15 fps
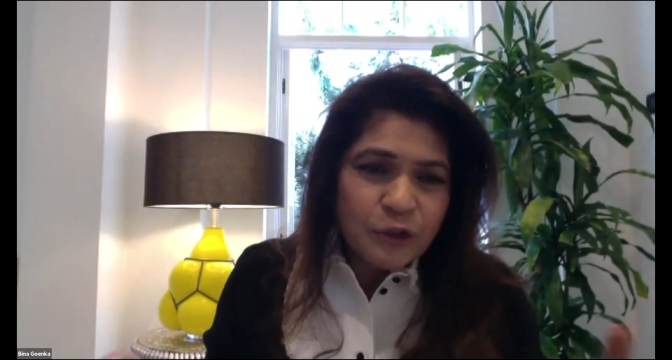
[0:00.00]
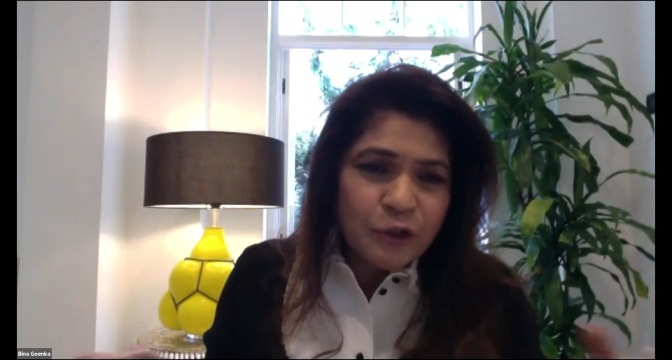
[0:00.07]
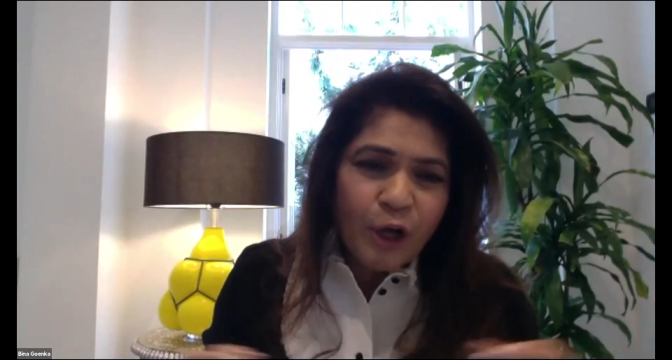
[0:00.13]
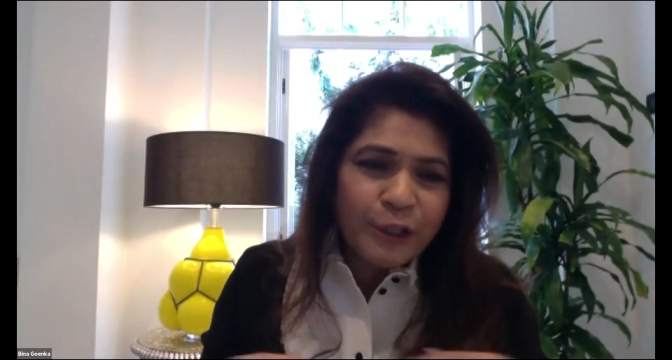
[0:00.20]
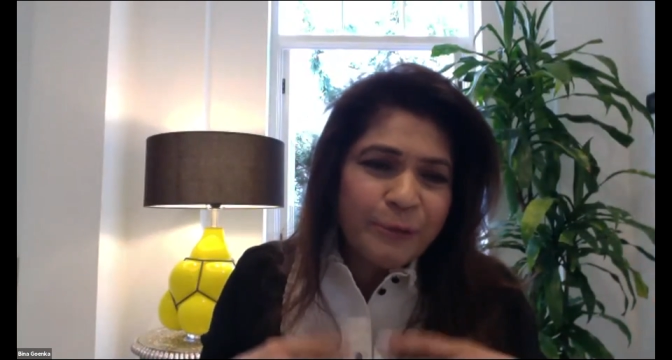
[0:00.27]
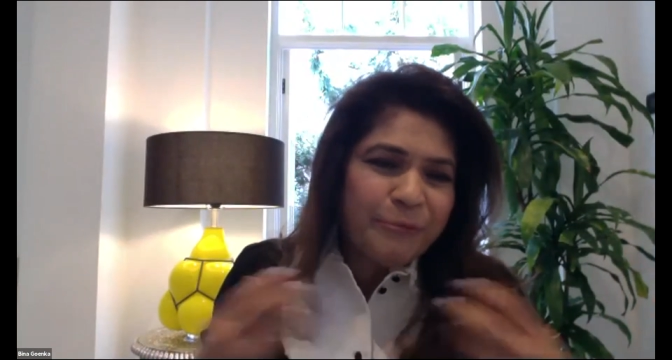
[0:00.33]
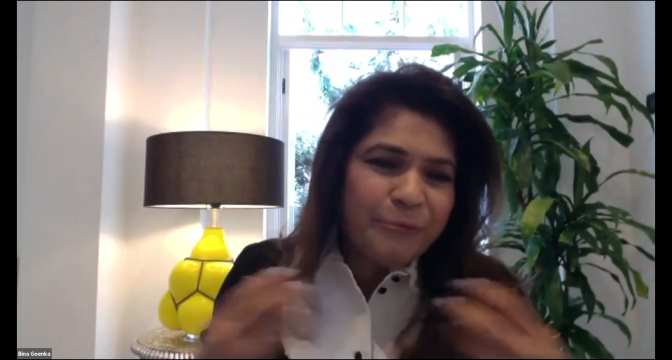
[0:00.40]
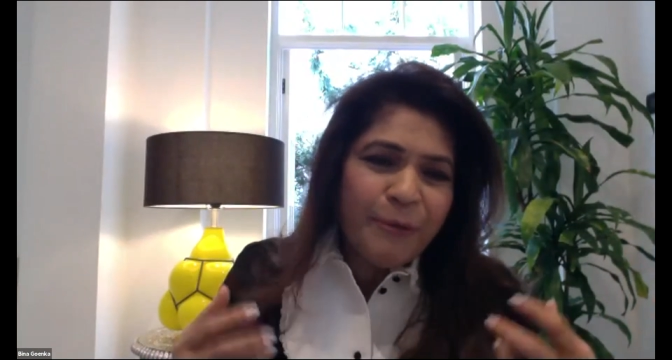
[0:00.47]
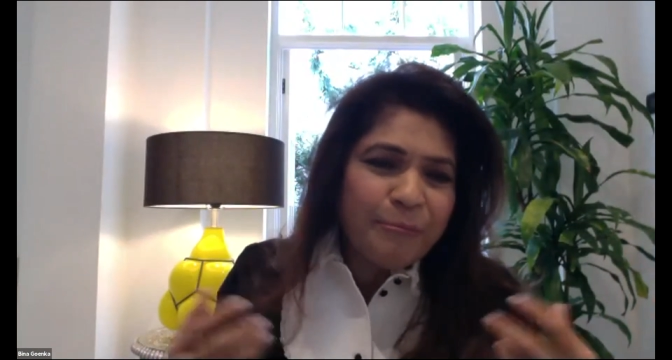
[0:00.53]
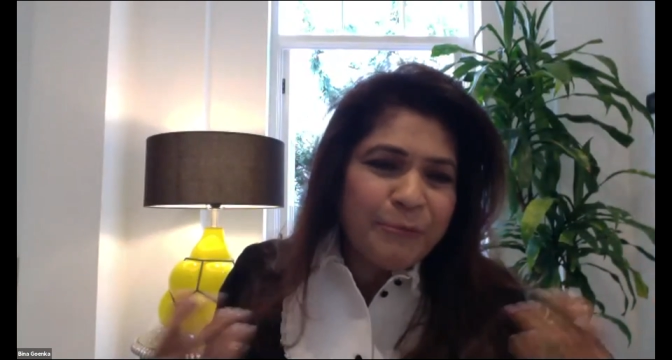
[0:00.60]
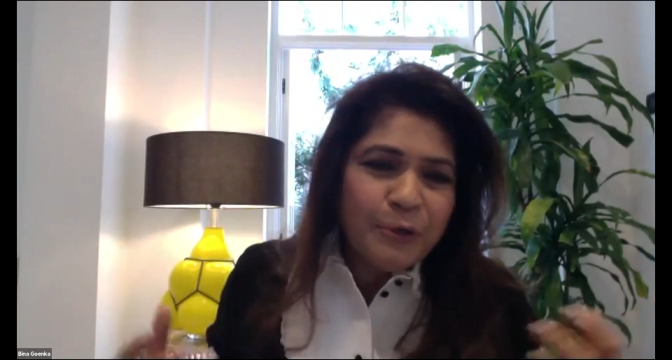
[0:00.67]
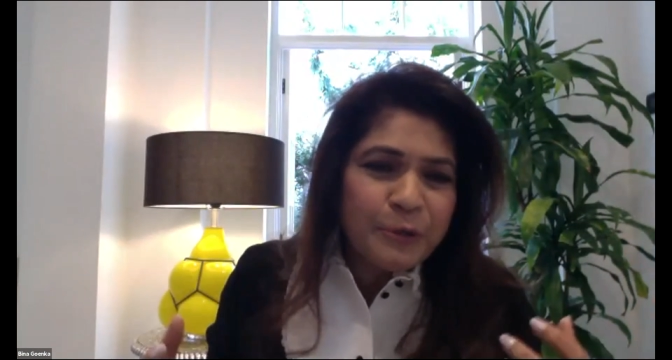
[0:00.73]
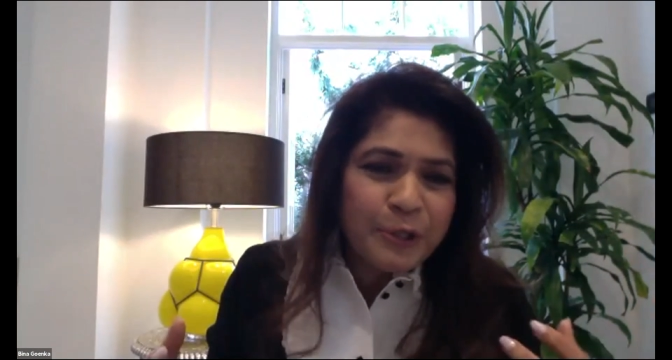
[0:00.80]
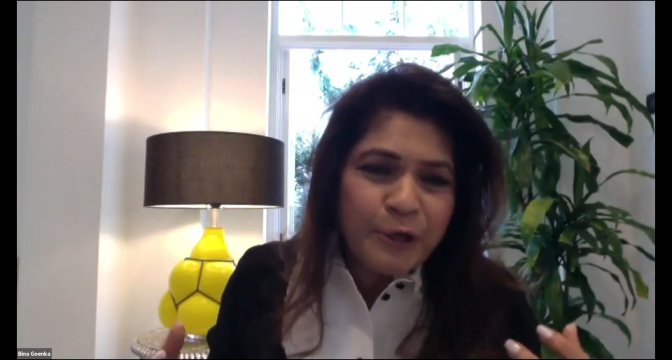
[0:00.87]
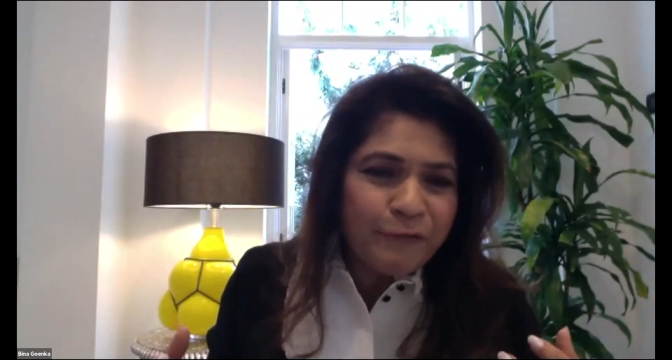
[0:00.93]
not the
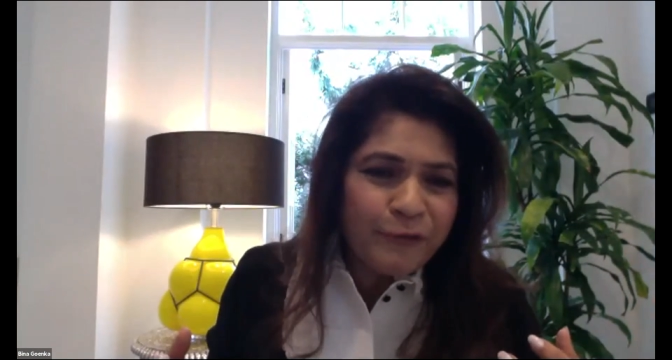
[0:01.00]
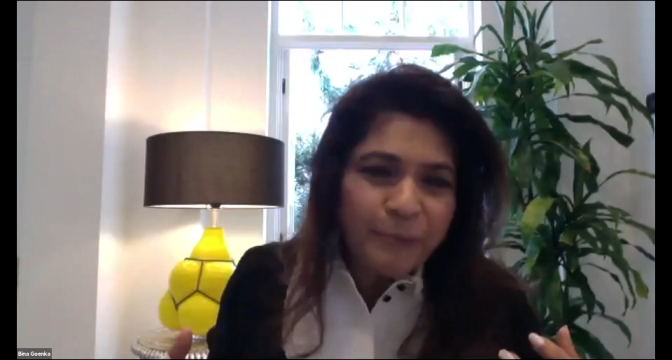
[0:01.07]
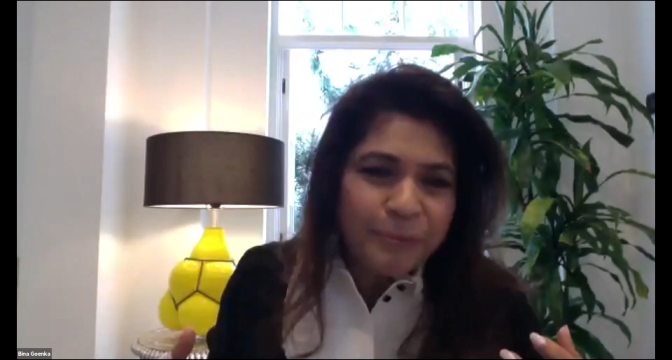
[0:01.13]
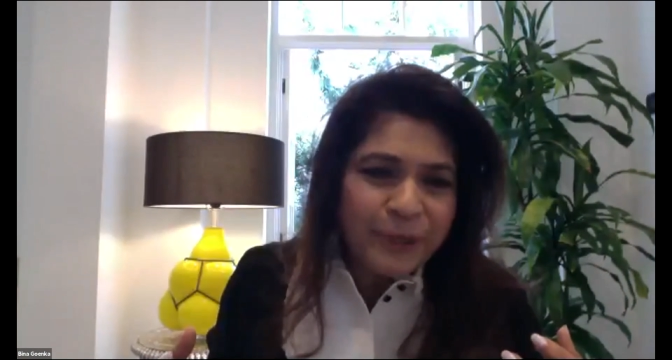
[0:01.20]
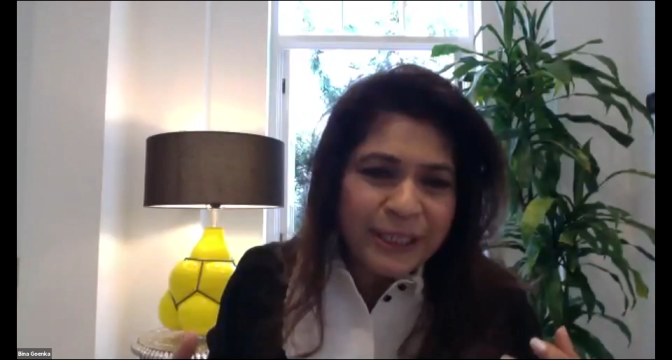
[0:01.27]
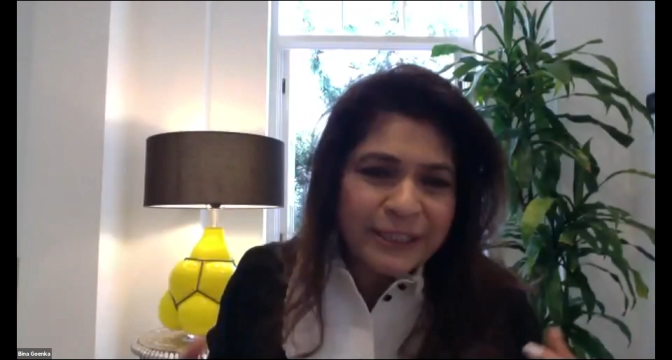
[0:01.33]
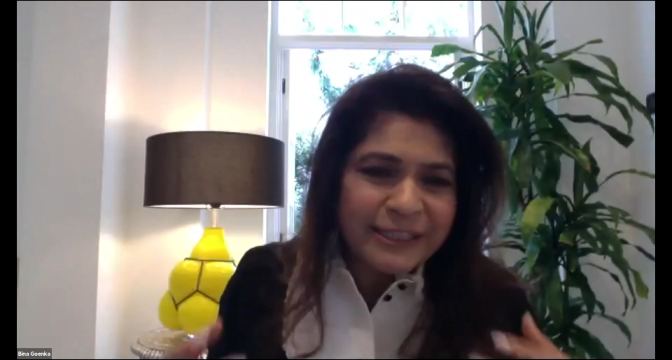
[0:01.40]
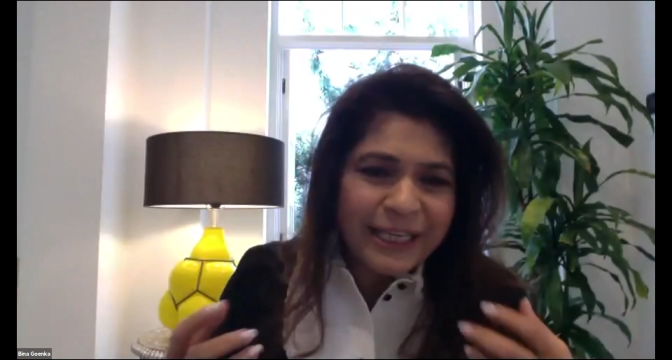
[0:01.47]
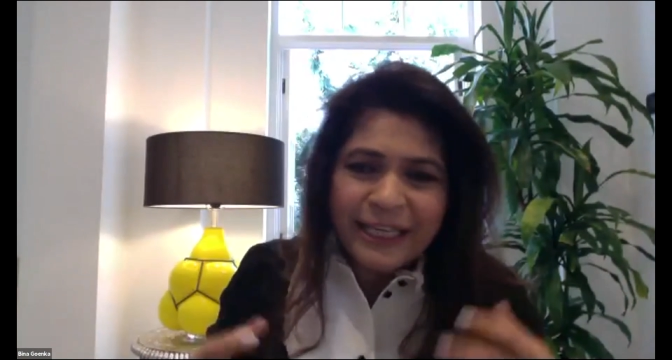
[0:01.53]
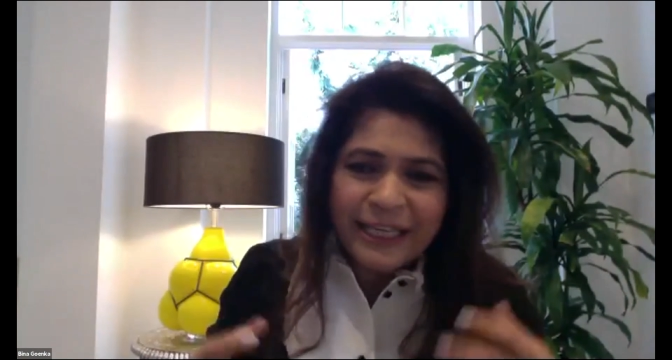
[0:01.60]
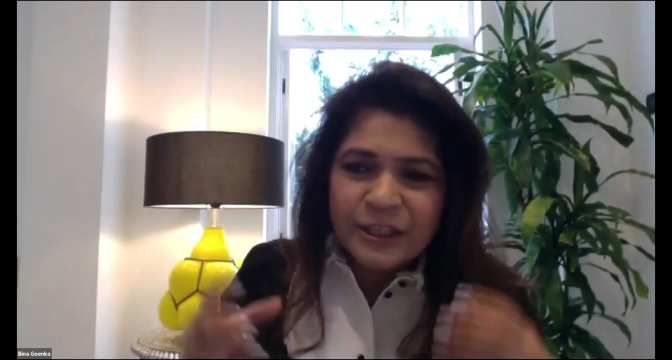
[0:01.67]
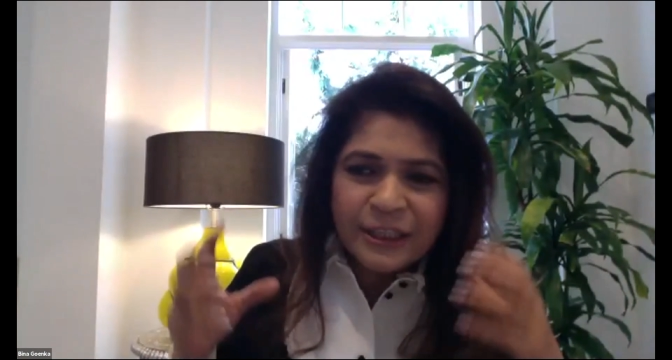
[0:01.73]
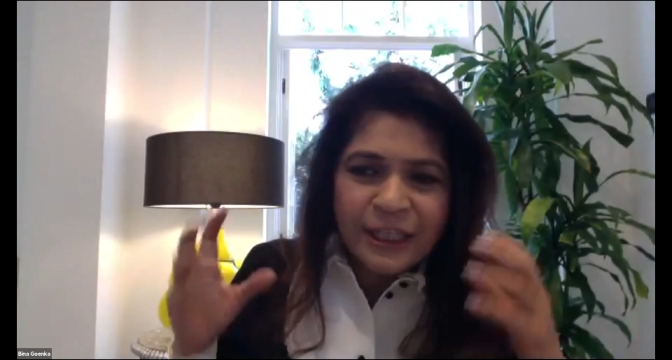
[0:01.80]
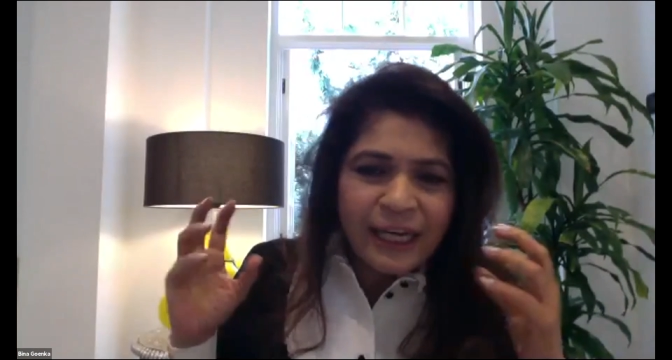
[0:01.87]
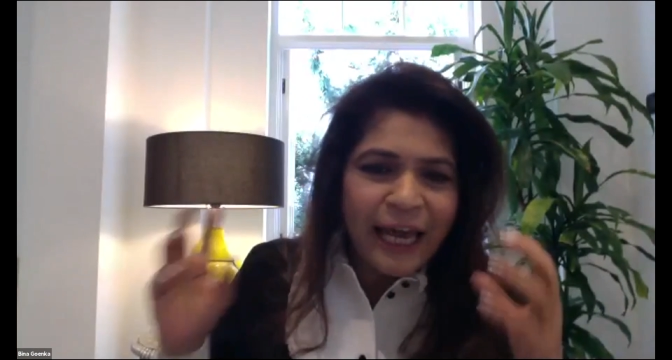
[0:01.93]
beauty of the piece,
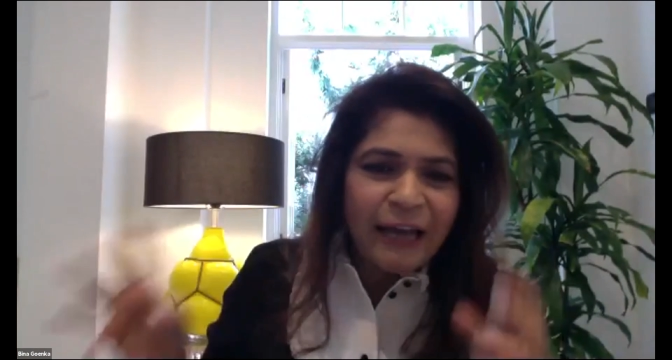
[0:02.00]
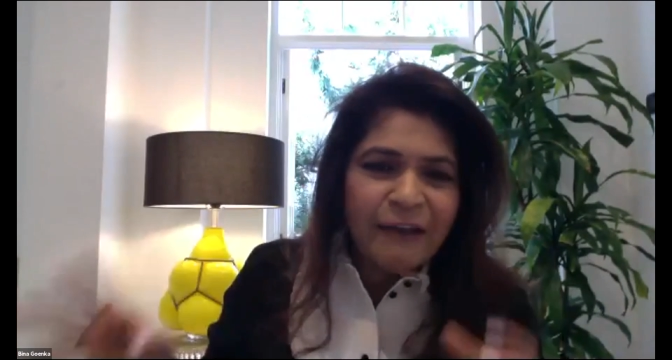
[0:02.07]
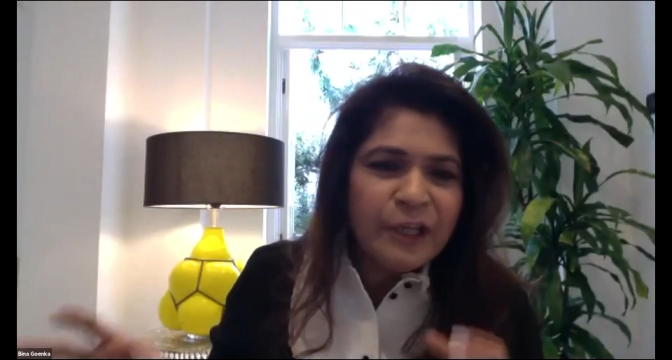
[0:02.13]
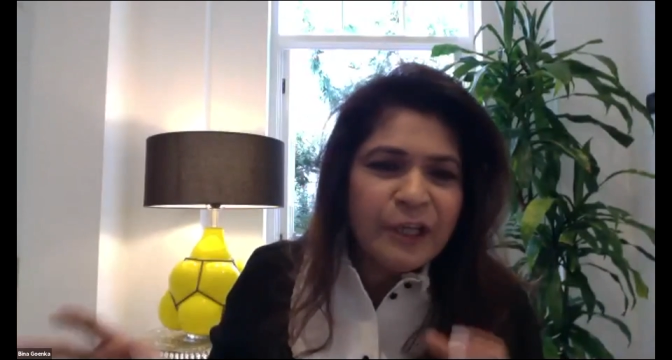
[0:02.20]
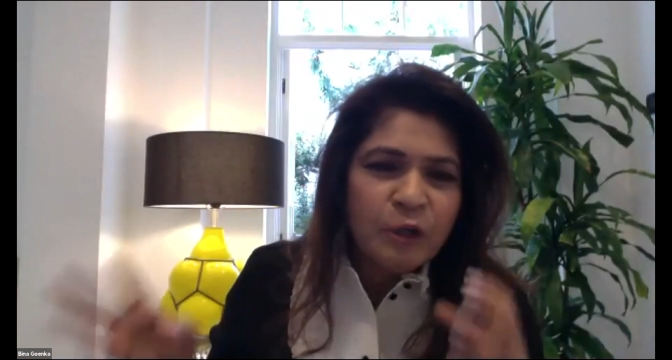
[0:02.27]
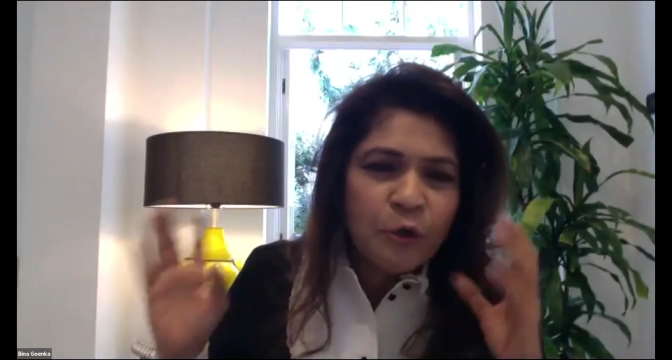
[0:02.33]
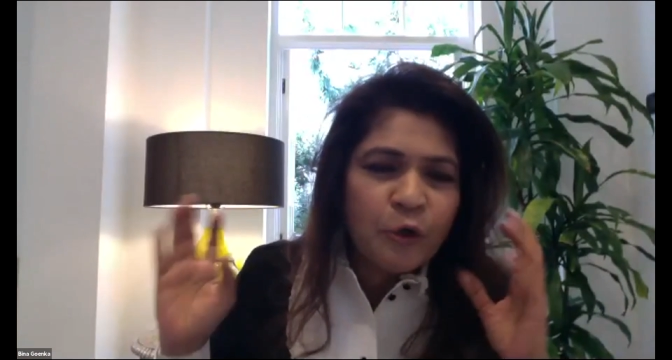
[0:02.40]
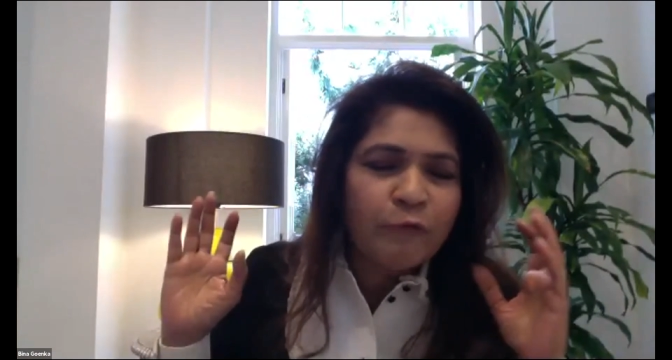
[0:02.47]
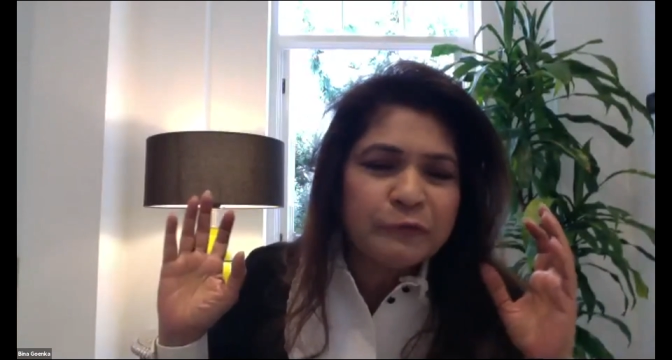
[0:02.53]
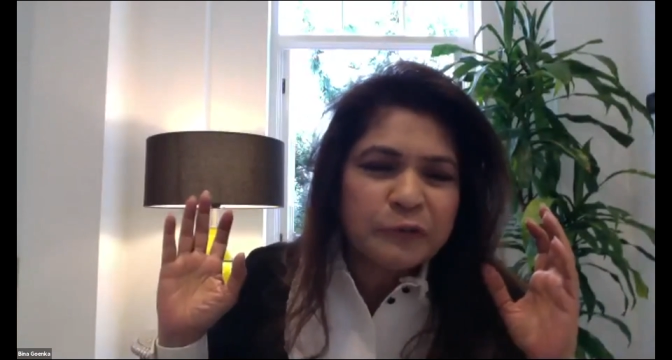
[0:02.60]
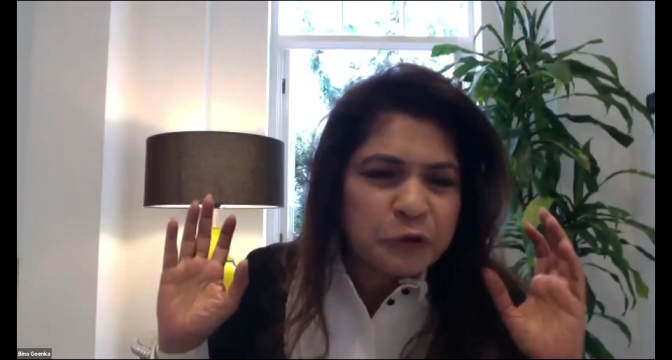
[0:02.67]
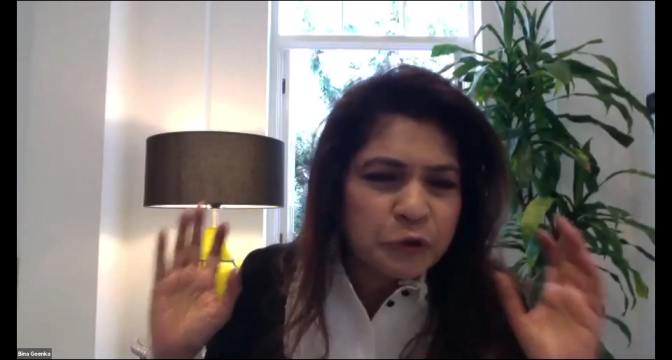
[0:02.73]
it's the livelihood Absolutely.